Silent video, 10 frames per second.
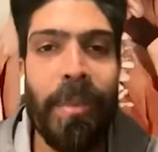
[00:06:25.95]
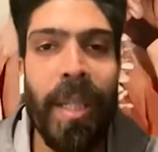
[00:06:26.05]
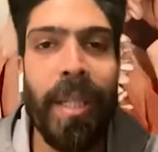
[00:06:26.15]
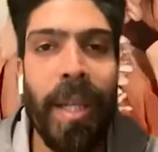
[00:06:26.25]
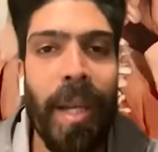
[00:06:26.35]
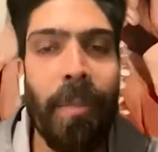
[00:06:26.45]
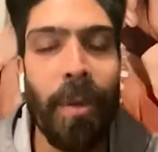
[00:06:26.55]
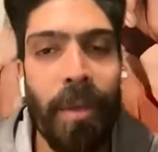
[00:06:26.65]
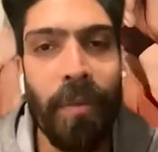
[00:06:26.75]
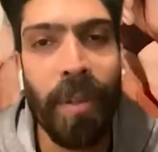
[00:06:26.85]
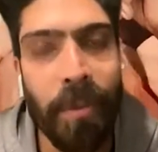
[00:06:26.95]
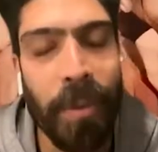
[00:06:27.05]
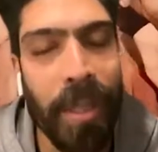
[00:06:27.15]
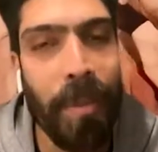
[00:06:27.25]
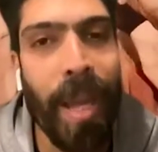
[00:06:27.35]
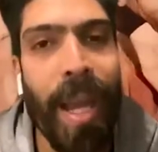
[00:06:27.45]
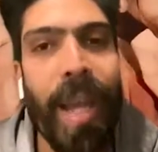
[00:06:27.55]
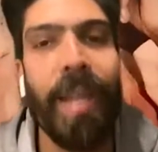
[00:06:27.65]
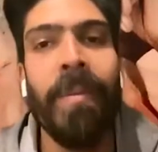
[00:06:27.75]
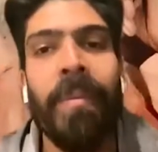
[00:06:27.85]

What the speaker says: me. I'm going to feel really bad.